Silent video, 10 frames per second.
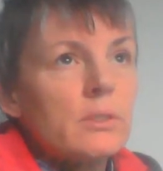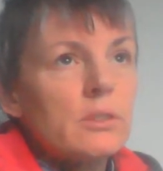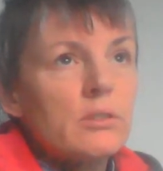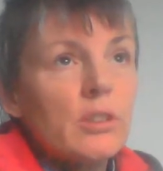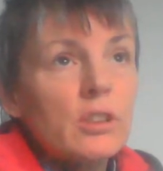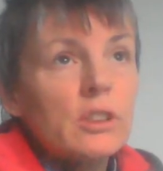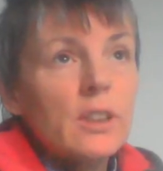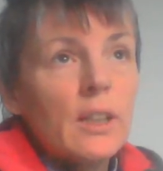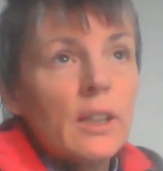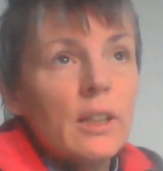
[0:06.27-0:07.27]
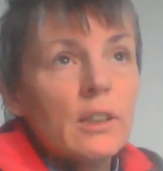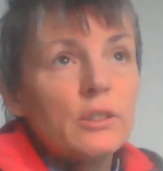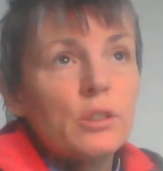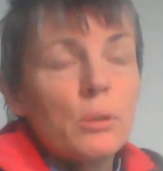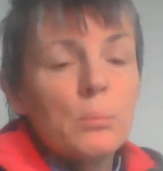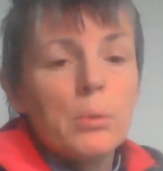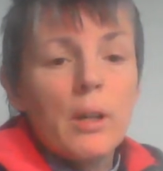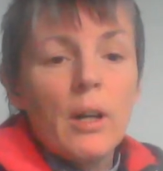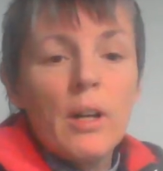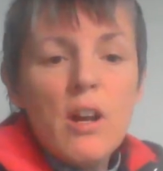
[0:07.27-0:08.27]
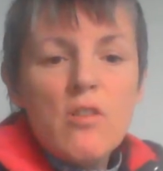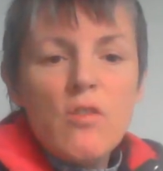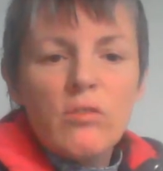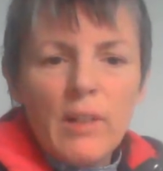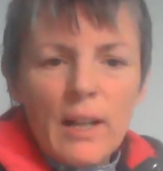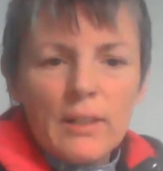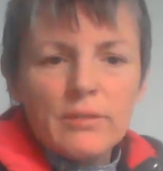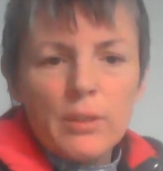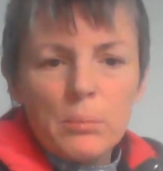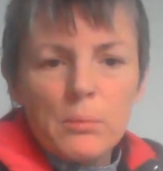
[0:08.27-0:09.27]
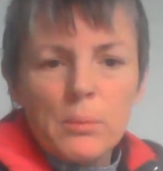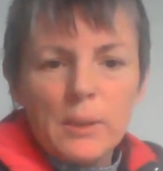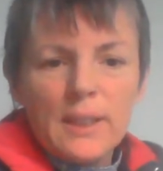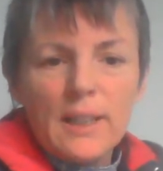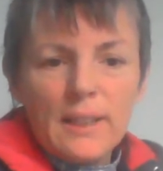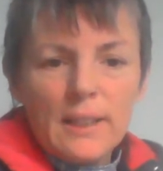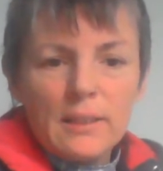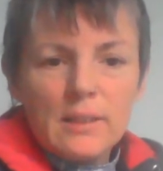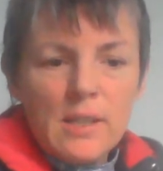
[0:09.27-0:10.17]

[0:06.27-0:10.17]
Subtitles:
crochet a jumper right from the beginning.